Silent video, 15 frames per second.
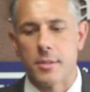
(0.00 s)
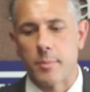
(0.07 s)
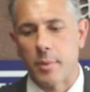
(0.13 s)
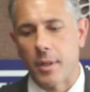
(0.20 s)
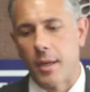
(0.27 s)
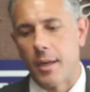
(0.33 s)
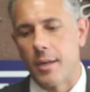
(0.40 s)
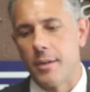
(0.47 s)

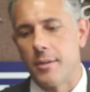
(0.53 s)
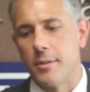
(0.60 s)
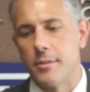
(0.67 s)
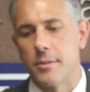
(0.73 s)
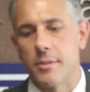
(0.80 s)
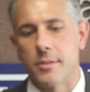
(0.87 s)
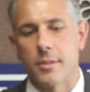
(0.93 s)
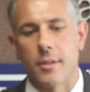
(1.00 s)

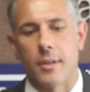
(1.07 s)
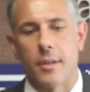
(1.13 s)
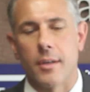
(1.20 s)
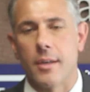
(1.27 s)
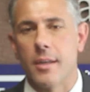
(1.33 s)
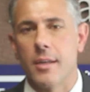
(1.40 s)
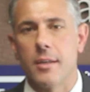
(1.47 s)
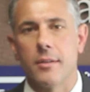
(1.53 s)
suppliers,
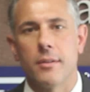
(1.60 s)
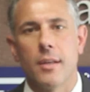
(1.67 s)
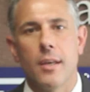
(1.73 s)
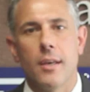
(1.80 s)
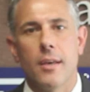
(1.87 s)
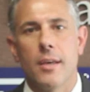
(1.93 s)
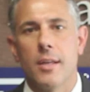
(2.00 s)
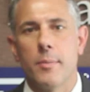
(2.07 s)
any
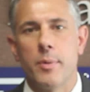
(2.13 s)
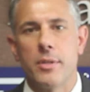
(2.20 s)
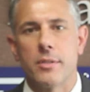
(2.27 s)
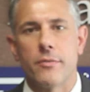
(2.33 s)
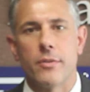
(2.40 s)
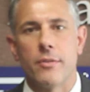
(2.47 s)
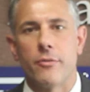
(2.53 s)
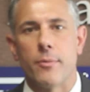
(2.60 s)
piece
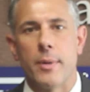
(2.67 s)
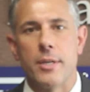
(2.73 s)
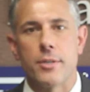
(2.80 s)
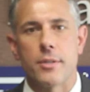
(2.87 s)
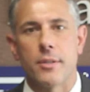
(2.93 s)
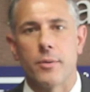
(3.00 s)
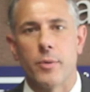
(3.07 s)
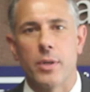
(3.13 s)
of
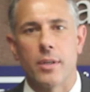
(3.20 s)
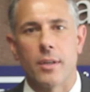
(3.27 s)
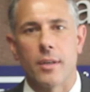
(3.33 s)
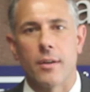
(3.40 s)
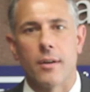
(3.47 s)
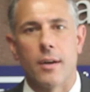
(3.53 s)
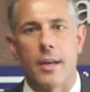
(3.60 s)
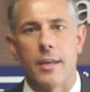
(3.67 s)
information that we can
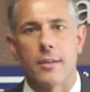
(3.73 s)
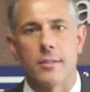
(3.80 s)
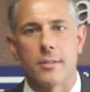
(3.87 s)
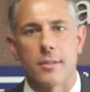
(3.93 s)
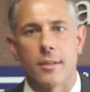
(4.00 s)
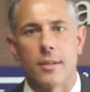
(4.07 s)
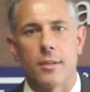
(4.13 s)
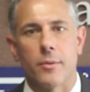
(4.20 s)
get our
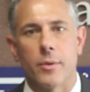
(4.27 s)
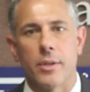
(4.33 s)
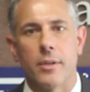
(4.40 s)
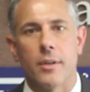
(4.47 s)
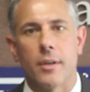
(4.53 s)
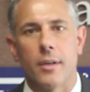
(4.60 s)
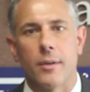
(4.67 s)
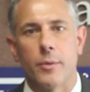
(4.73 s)
hands on.
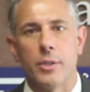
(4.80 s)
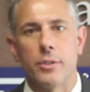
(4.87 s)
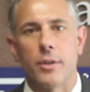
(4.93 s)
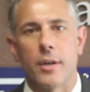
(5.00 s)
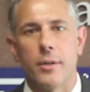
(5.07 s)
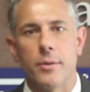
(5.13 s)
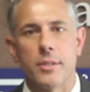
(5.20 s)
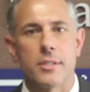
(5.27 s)
We
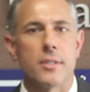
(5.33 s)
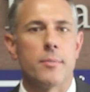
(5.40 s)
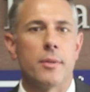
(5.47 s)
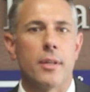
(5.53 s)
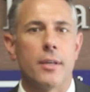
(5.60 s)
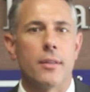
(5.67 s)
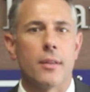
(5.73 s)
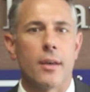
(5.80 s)
try to
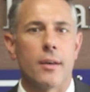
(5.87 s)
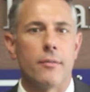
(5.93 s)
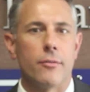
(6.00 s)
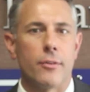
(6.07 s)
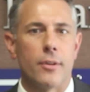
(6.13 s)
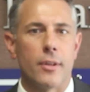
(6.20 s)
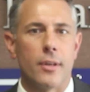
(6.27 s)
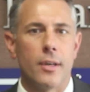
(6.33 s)
assimilate that
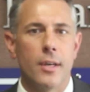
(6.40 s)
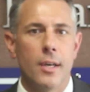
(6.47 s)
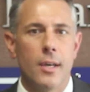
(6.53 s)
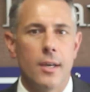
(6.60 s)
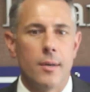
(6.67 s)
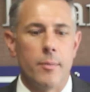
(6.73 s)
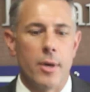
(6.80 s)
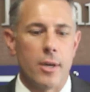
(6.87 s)
for the
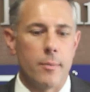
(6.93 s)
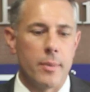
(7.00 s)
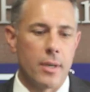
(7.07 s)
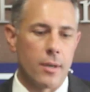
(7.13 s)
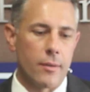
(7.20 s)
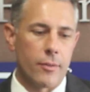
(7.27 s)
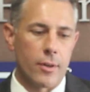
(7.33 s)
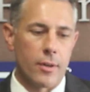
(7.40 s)

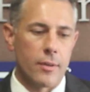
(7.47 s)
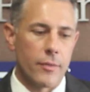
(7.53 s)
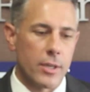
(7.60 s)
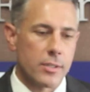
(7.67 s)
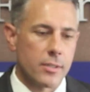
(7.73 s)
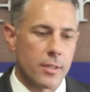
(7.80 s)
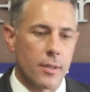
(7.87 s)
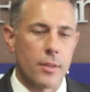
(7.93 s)
betterment of our
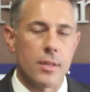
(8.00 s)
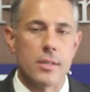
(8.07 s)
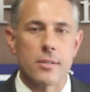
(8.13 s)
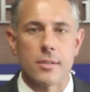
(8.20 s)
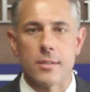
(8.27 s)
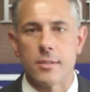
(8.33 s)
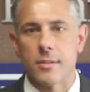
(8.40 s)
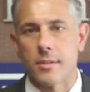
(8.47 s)
investing
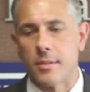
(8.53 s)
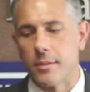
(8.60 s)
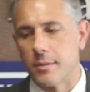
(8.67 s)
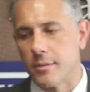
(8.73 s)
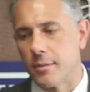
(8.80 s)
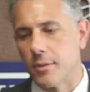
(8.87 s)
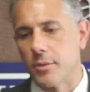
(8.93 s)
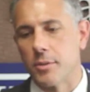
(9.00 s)
thesis
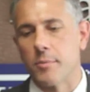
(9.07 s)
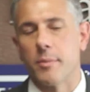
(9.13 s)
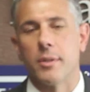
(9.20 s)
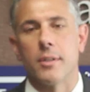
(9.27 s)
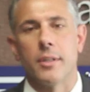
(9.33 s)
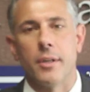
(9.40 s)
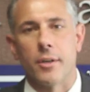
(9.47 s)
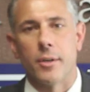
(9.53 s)
and
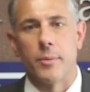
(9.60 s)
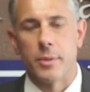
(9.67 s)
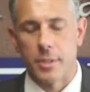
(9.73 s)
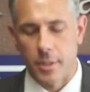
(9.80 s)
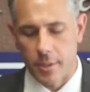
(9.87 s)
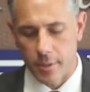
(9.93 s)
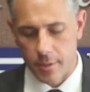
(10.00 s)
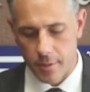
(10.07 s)
ultimately our
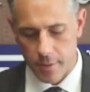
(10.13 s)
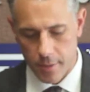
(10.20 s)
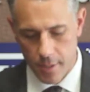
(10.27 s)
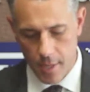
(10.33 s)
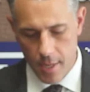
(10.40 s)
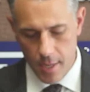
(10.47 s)
returns.